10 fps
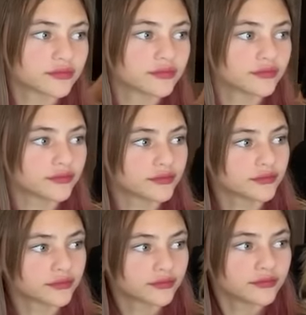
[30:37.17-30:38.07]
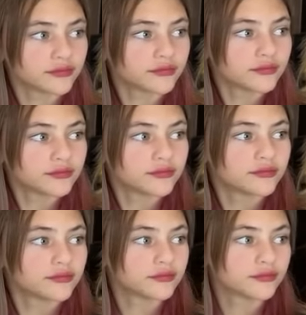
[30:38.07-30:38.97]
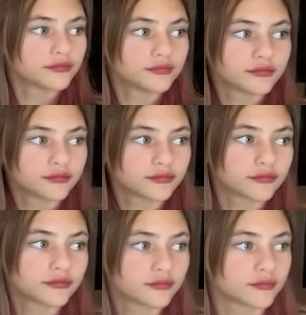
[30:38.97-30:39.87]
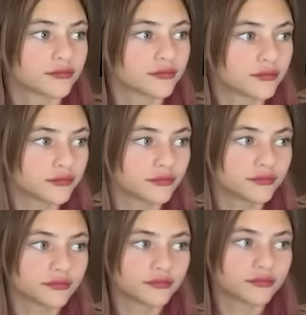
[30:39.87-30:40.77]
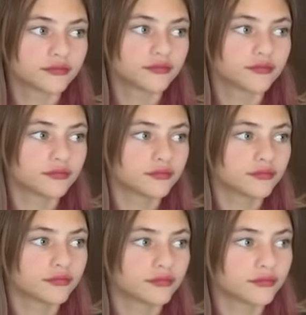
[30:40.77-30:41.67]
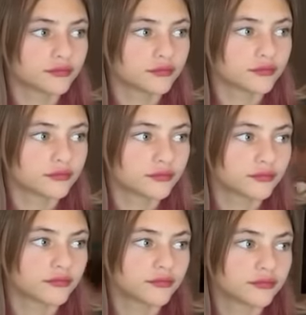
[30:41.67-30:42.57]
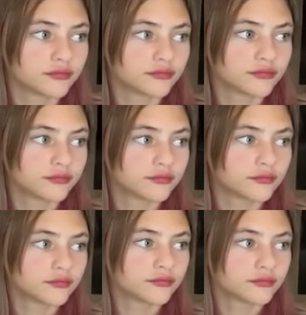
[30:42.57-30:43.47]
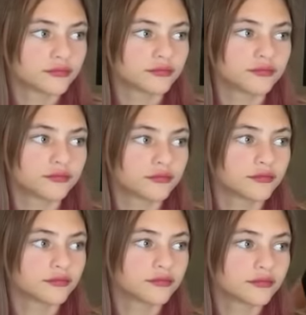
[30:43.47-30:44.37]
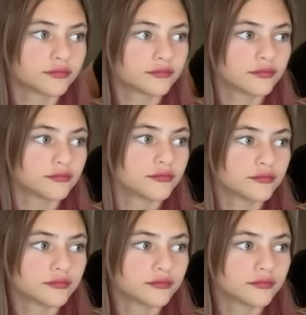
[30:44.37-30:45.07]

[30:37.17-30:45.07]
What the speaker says: (silent)